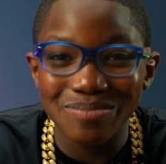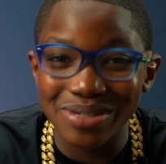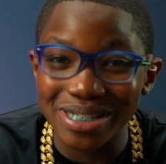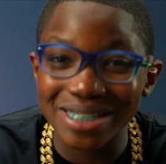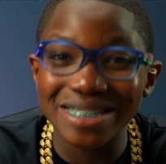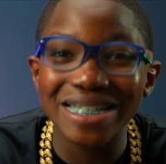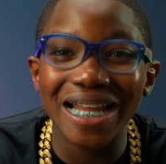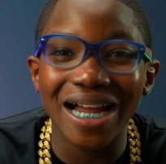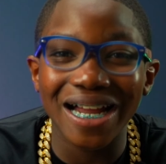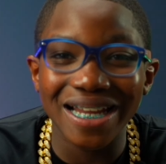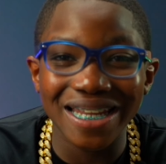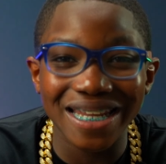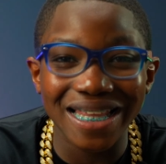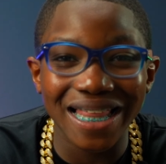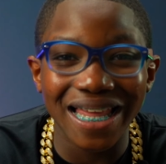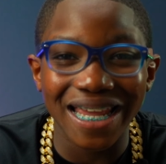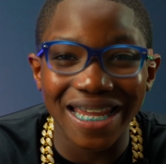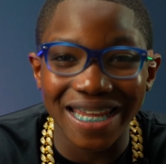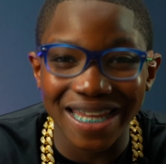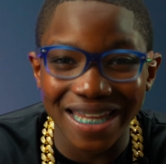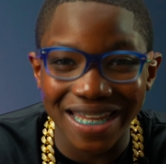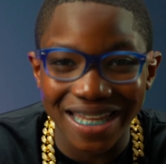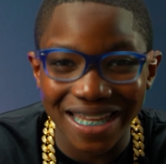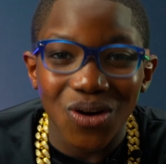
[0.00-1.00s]
Piss down your
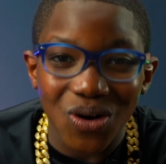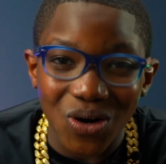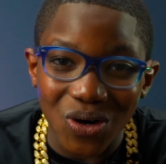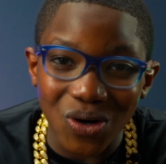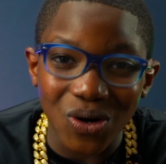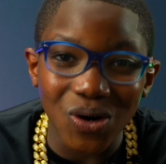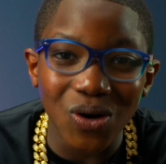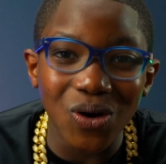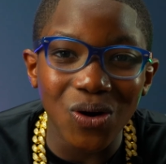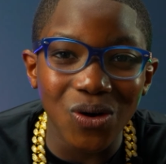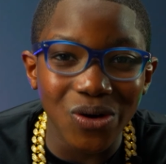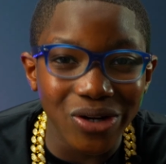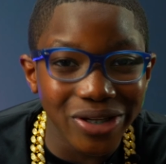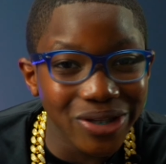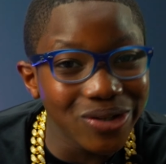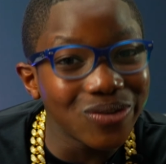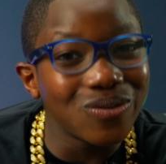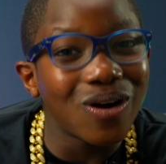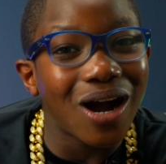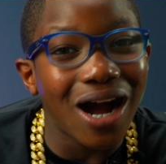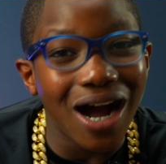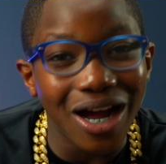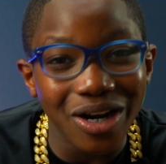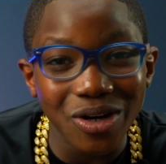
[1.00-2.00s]
leg. Oh, you
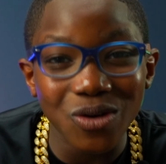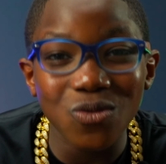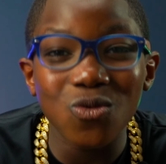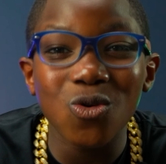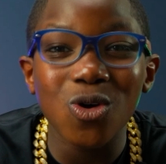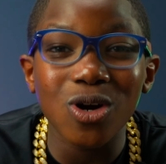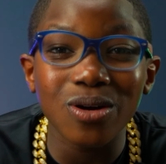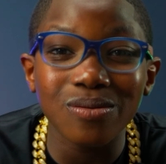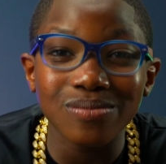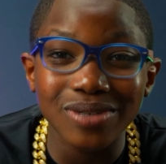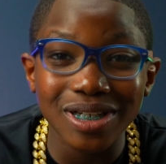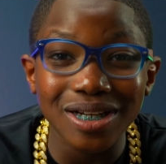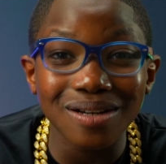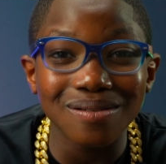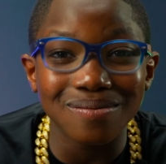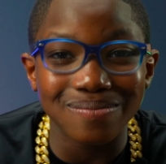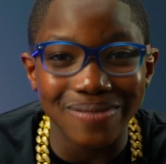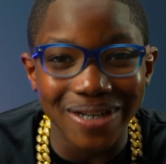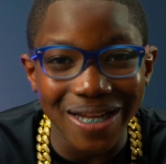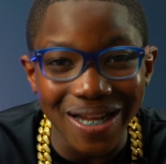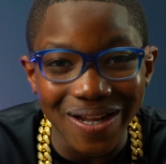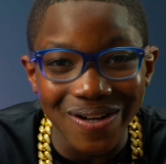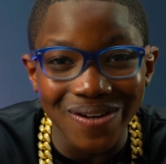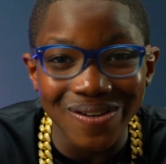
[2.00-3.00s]
hot and warmed up
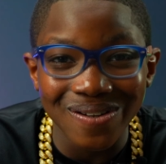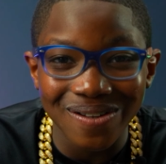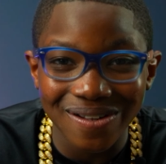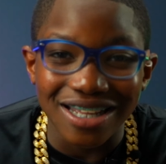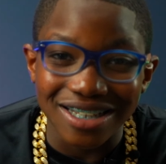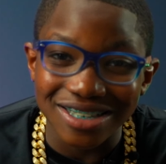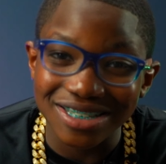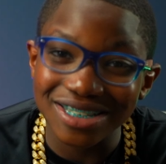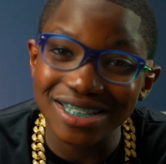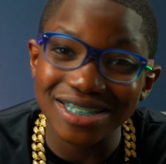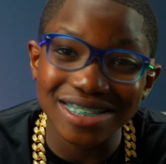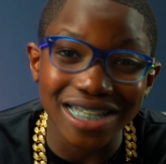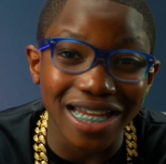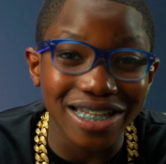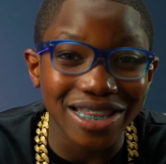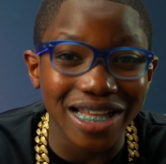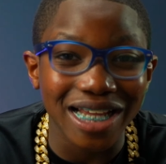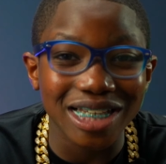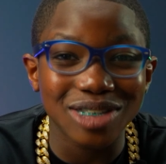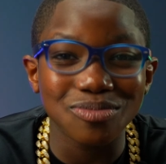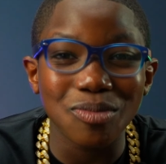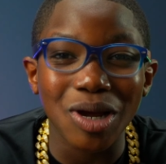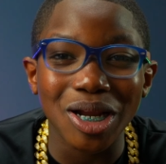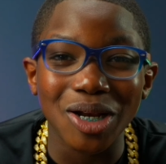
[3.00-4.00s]
now. Just like
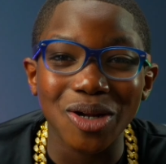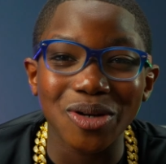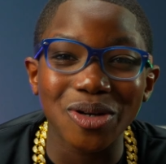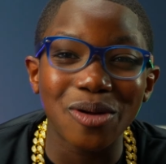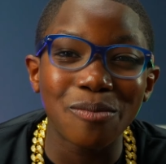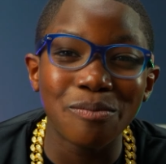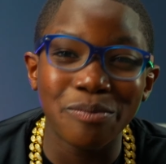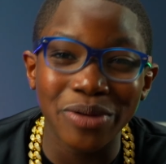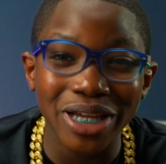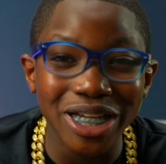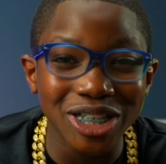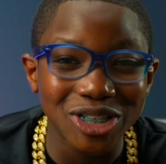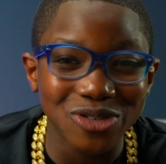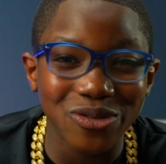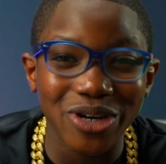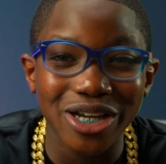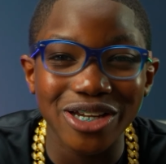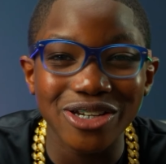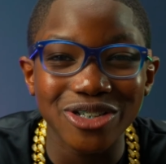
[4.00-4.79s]
that spot on the bench where